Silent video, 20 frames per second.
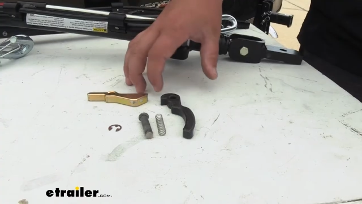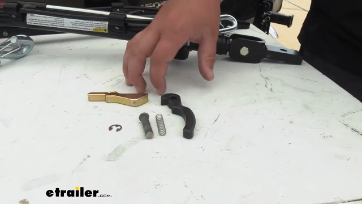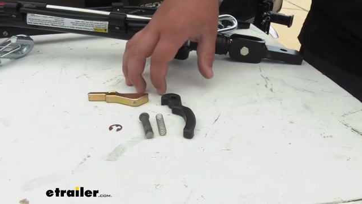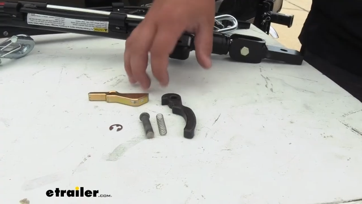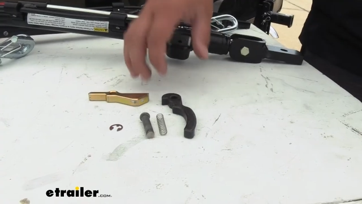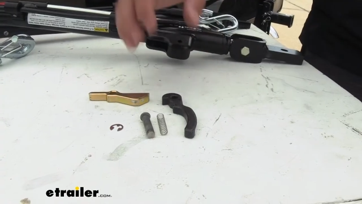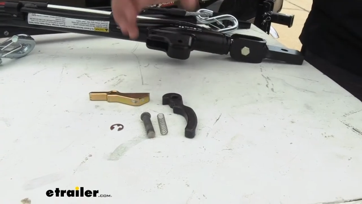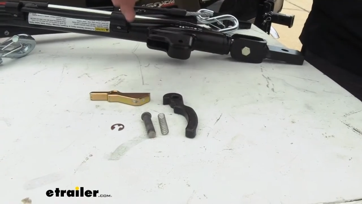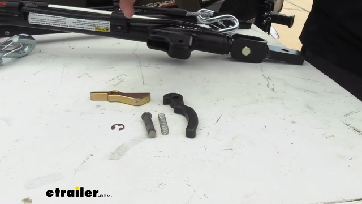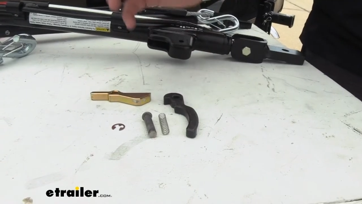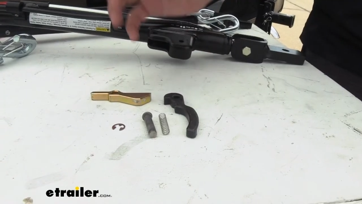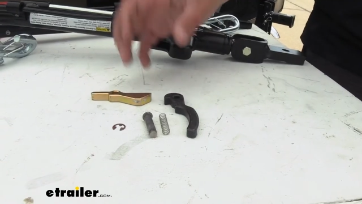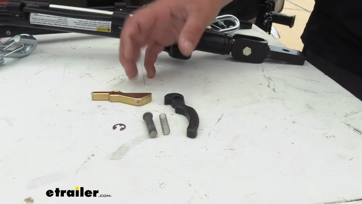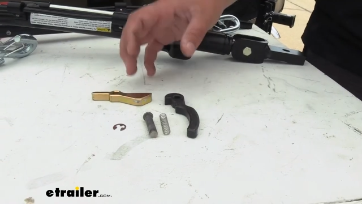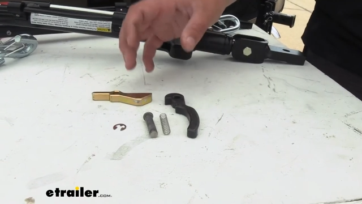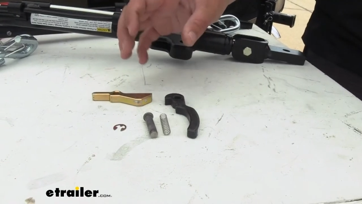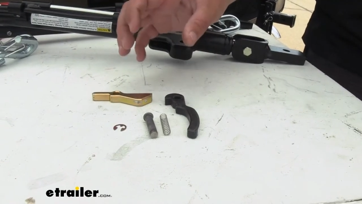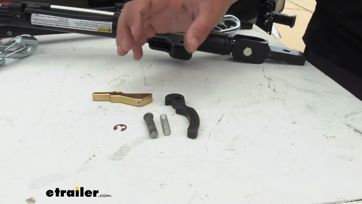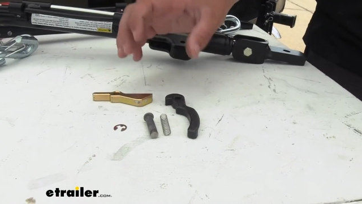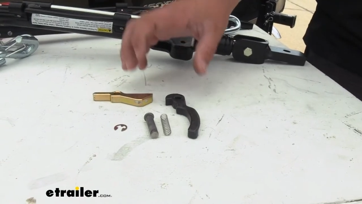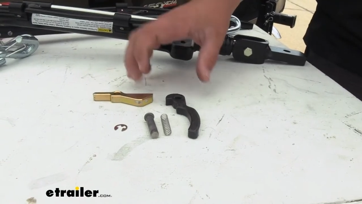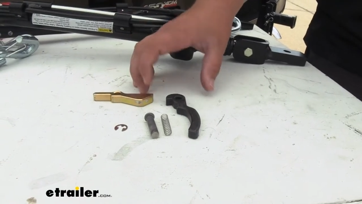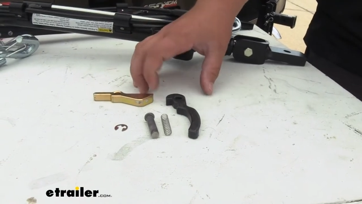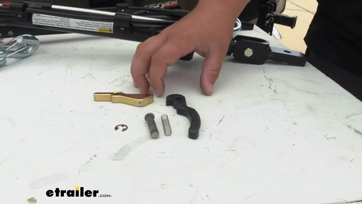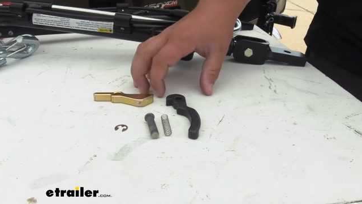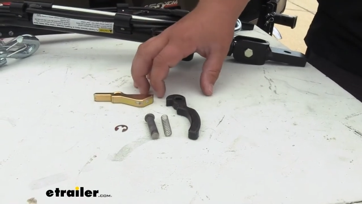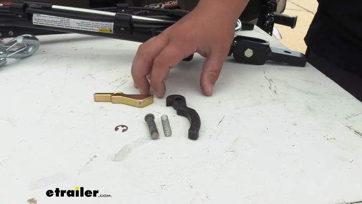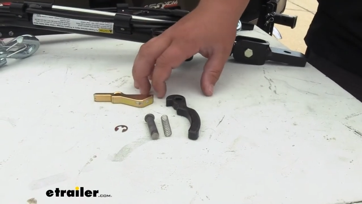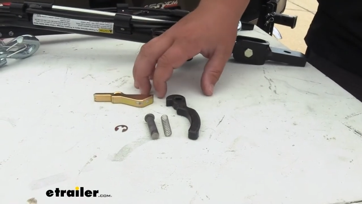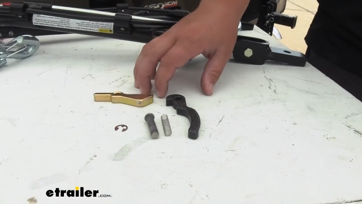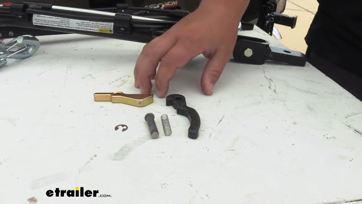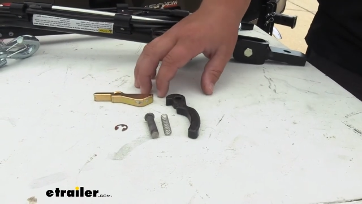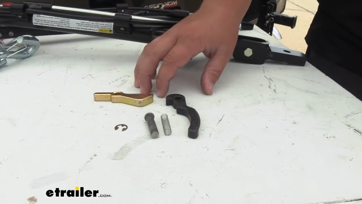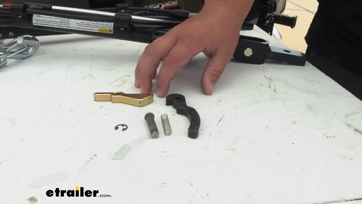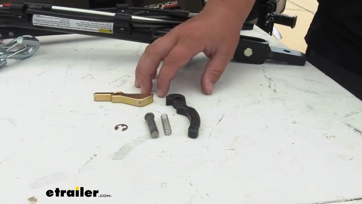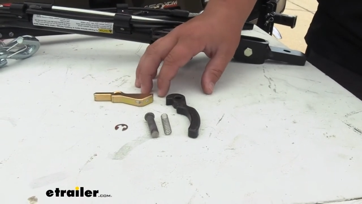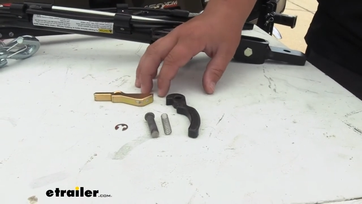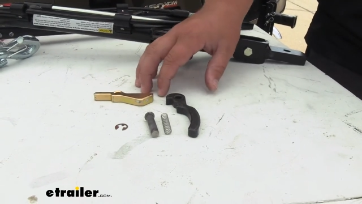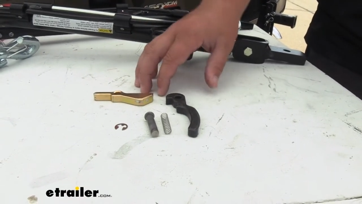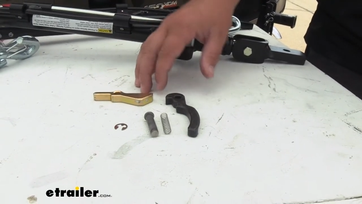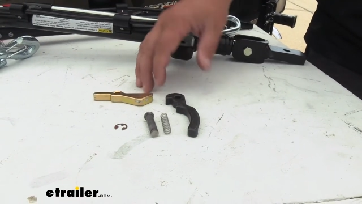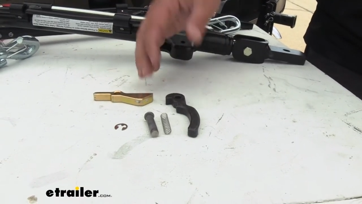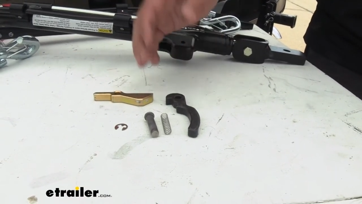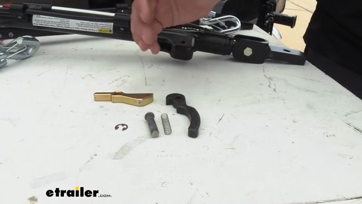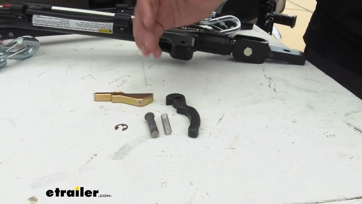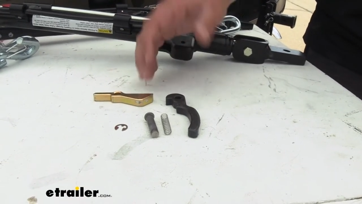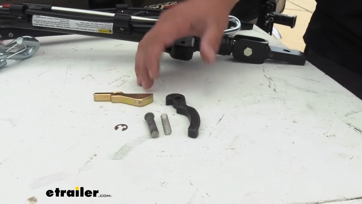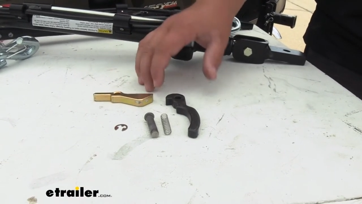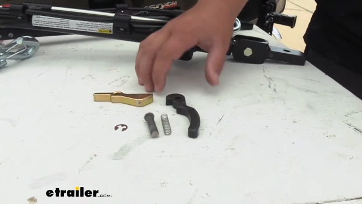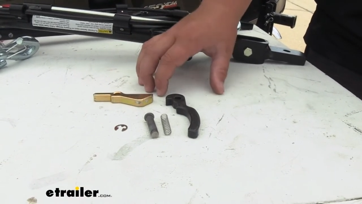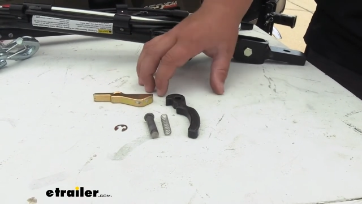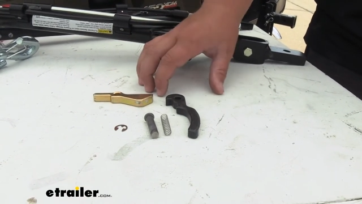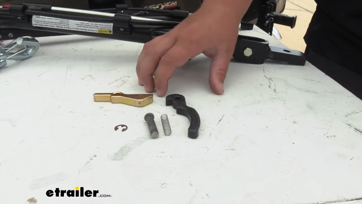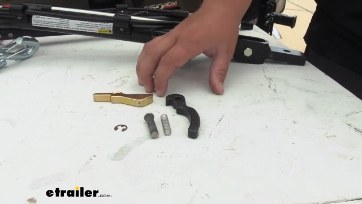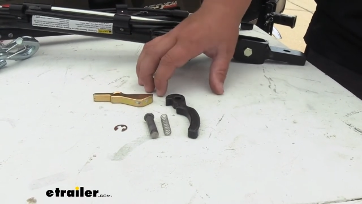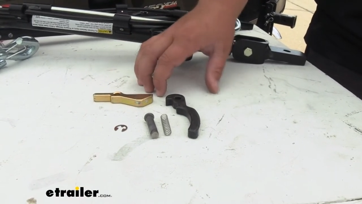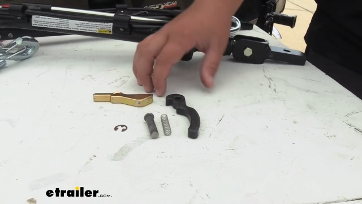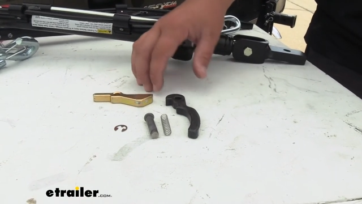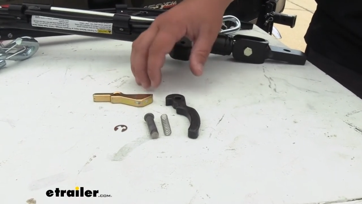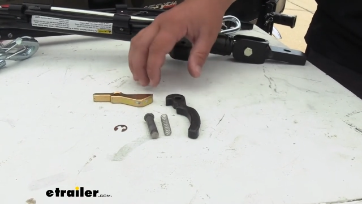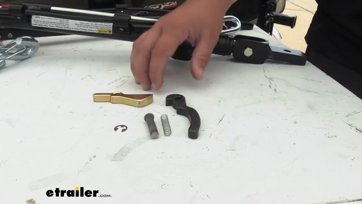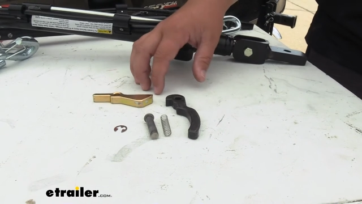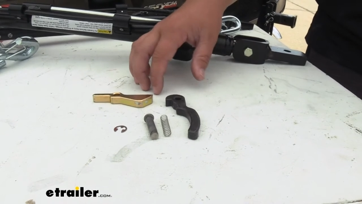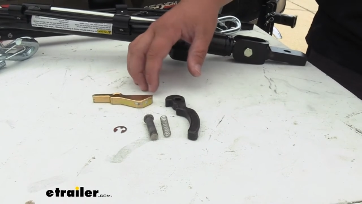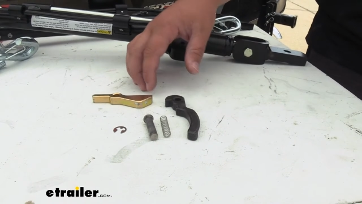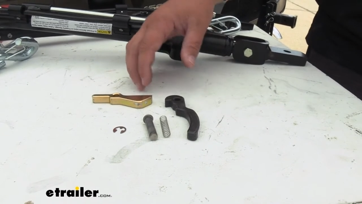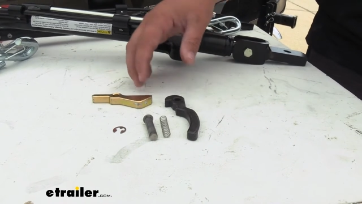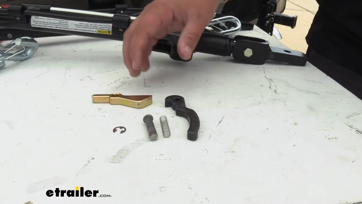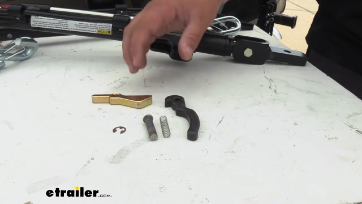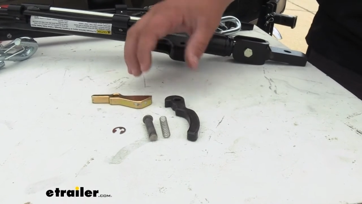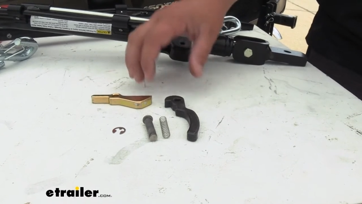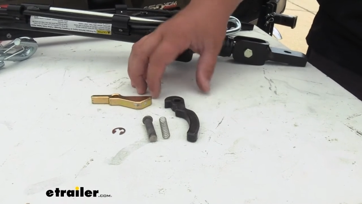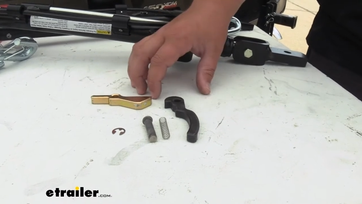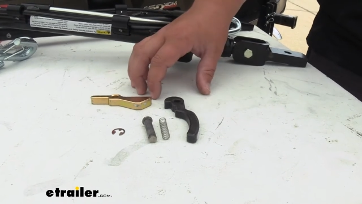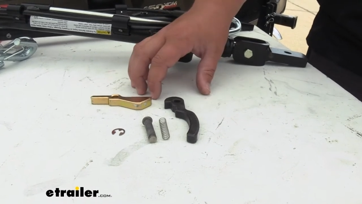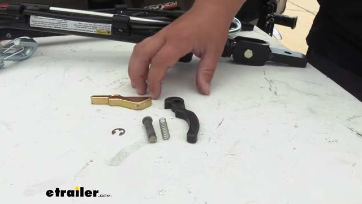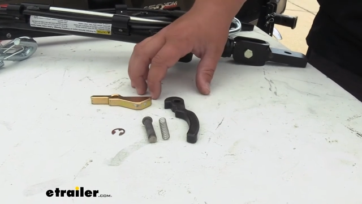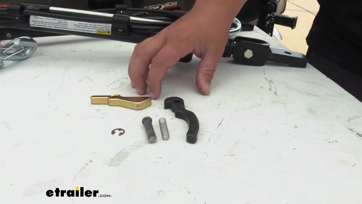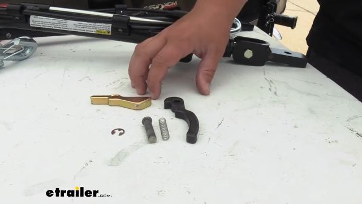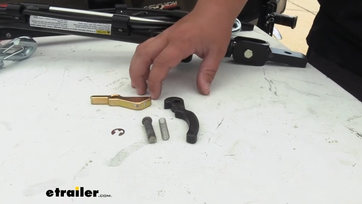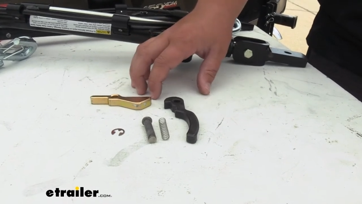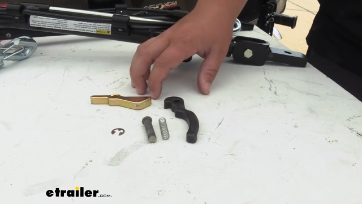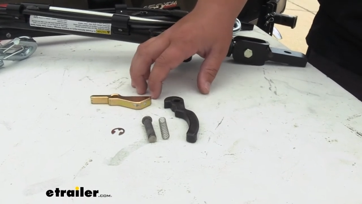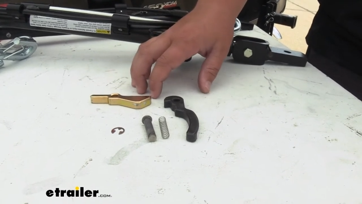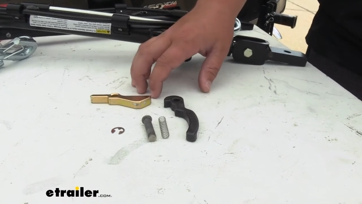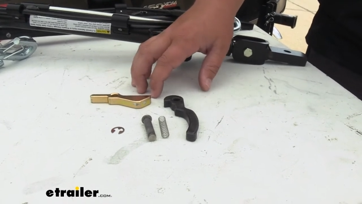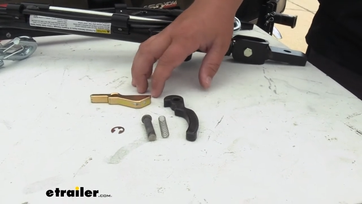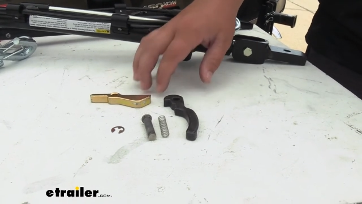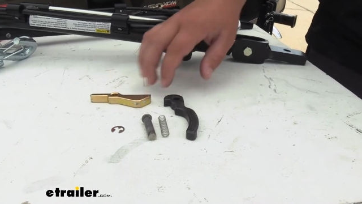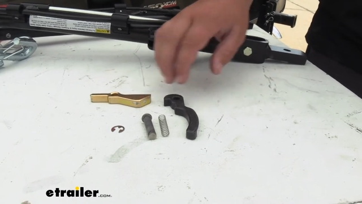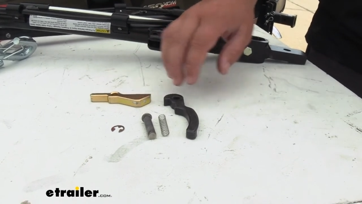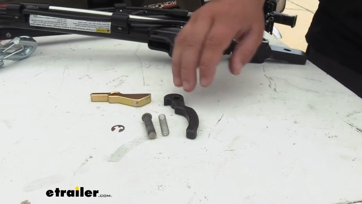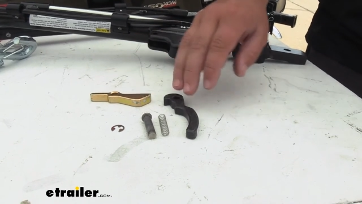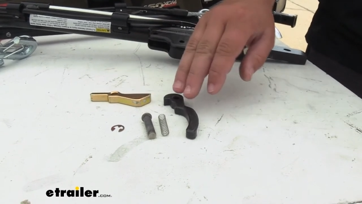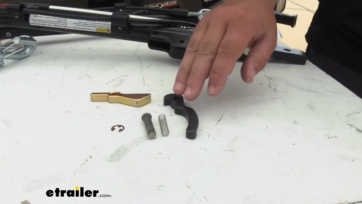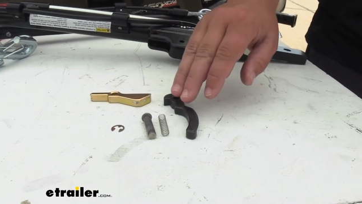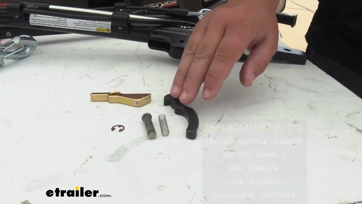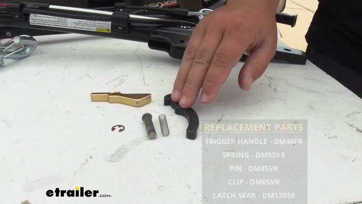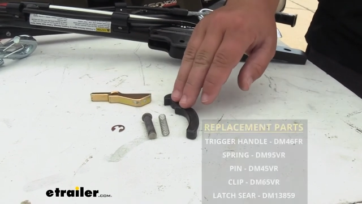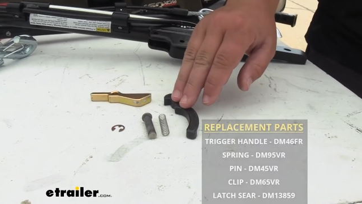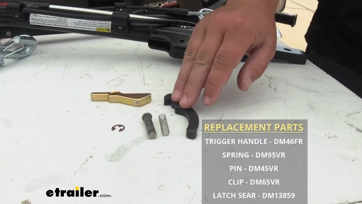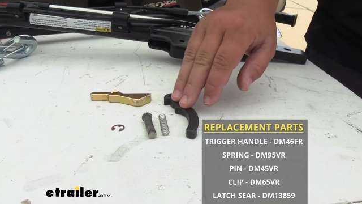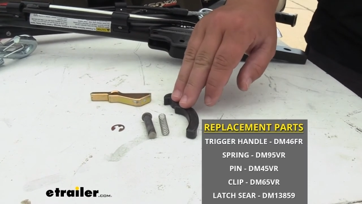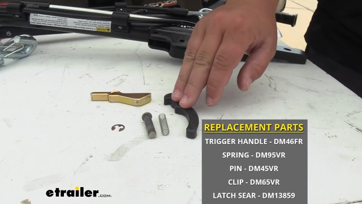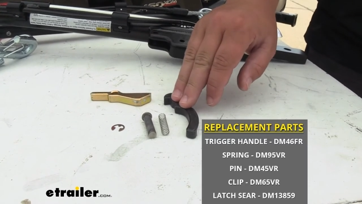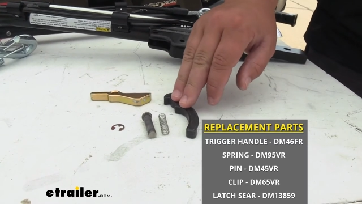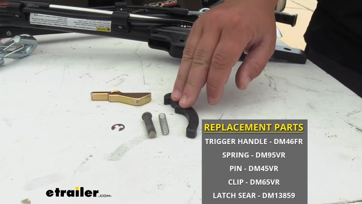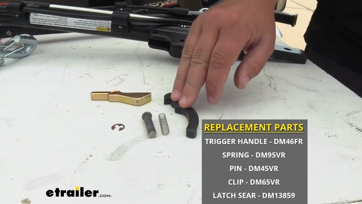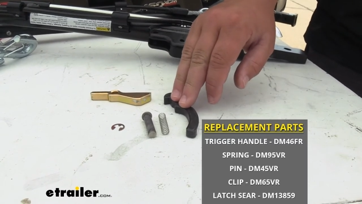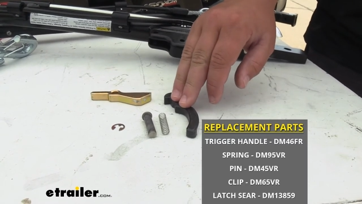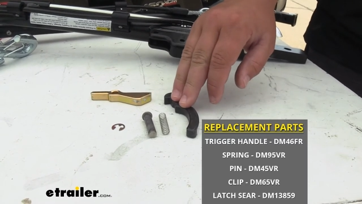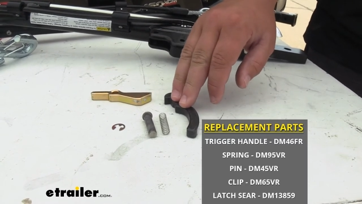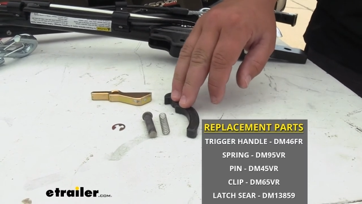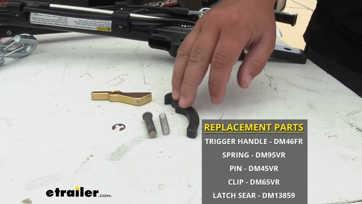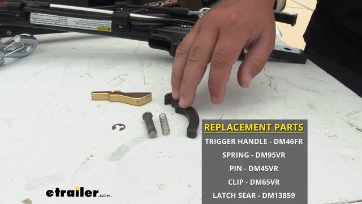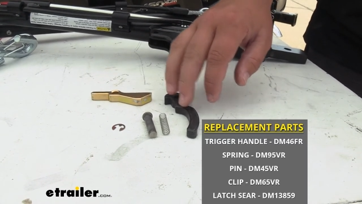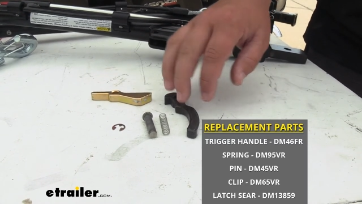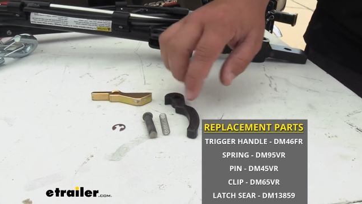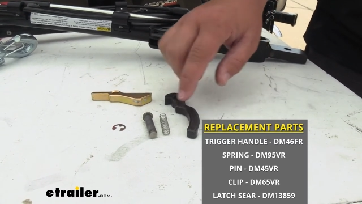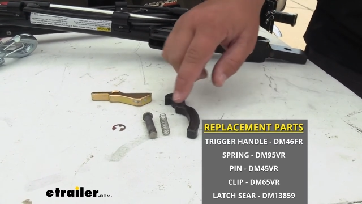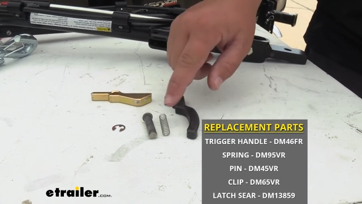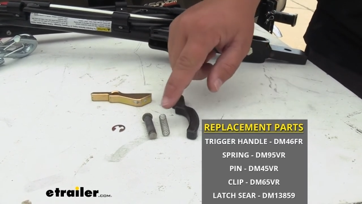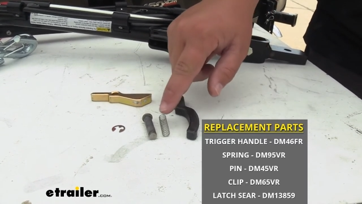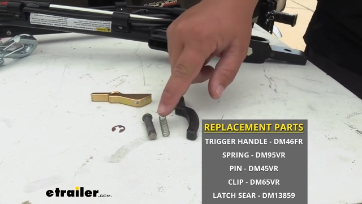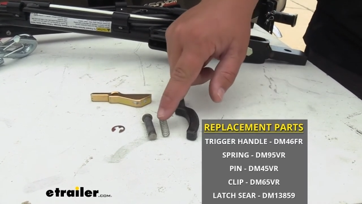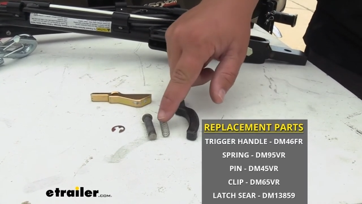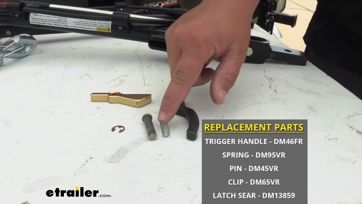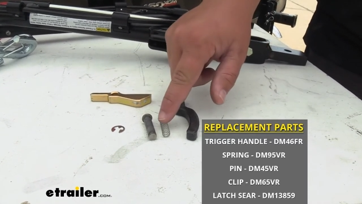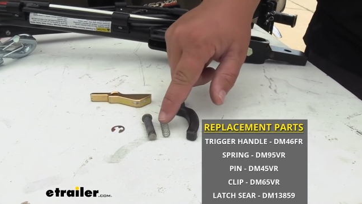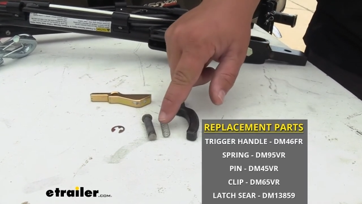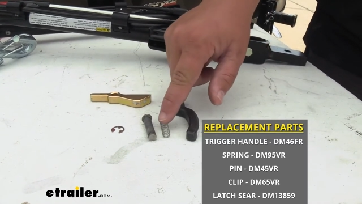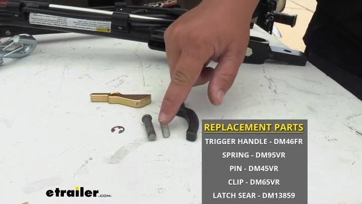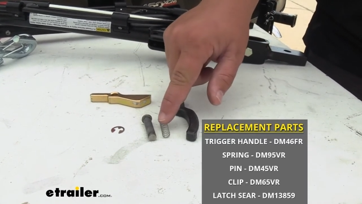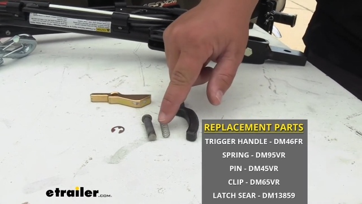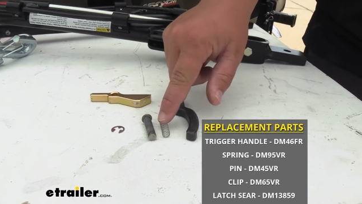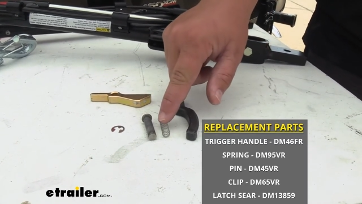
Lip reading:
Nobody's mouth can be seen.